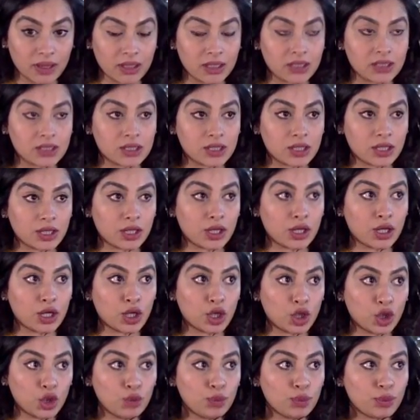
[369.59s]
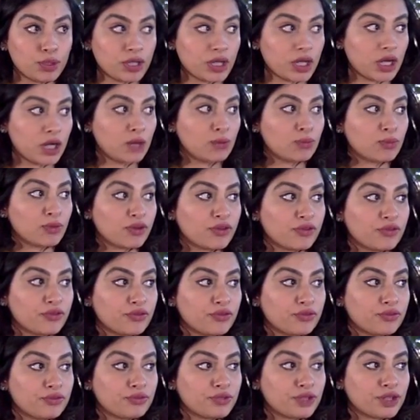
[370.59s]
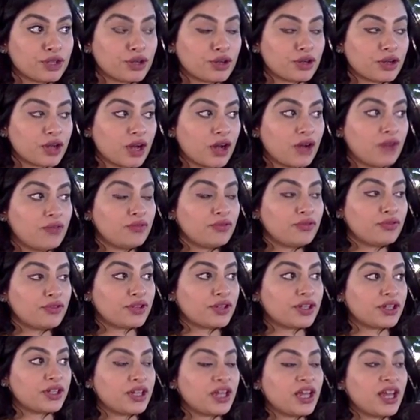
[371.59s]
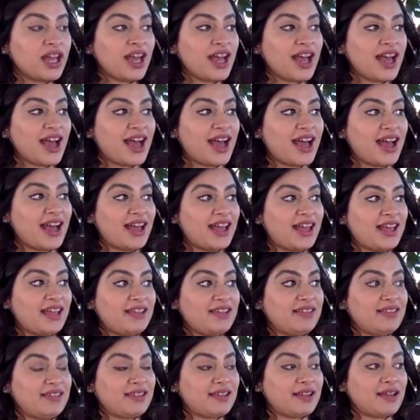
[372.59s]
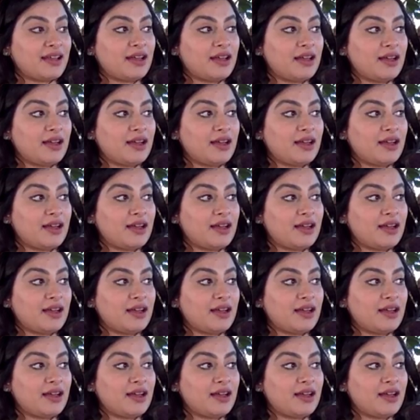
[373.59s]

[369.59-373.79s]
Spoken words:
Things are going to open up with, you know, comfort and